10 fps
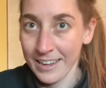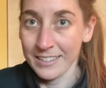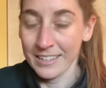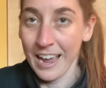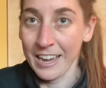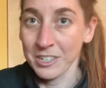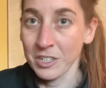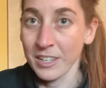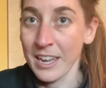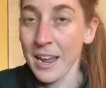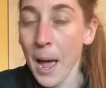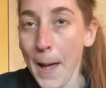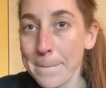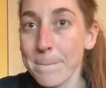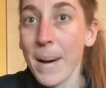actually
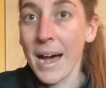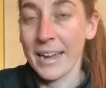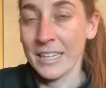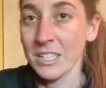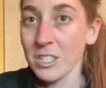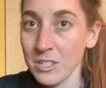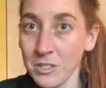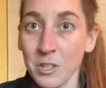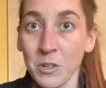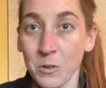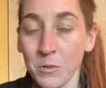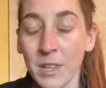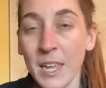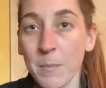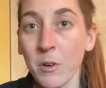binds to the
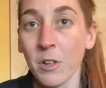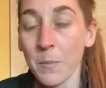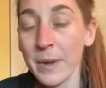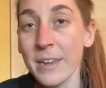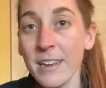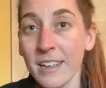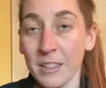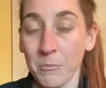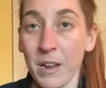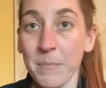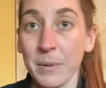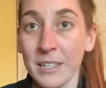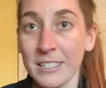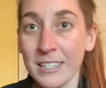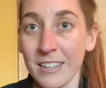hemoglobin in the red blood
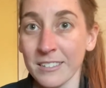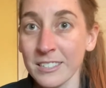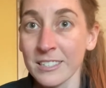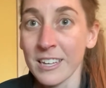cells,